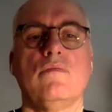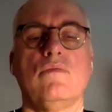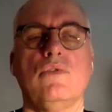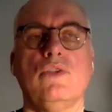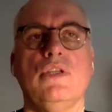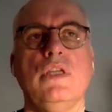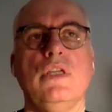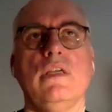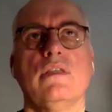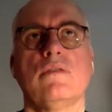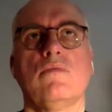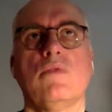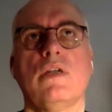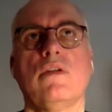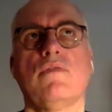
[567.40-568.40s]
Wu Ji
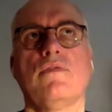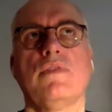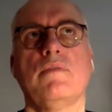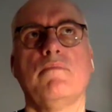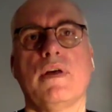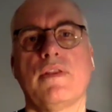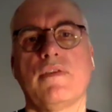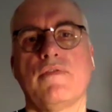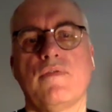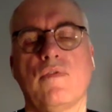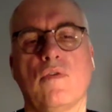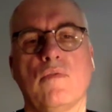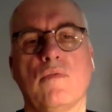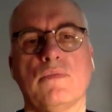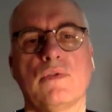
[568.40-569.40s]
is one of the mother
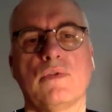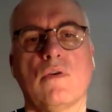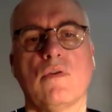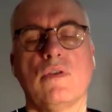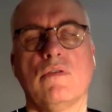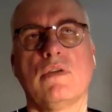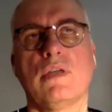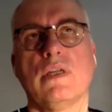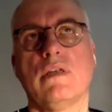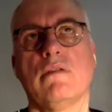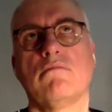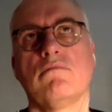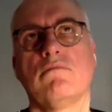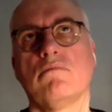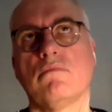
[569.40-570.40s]
forms, or you can,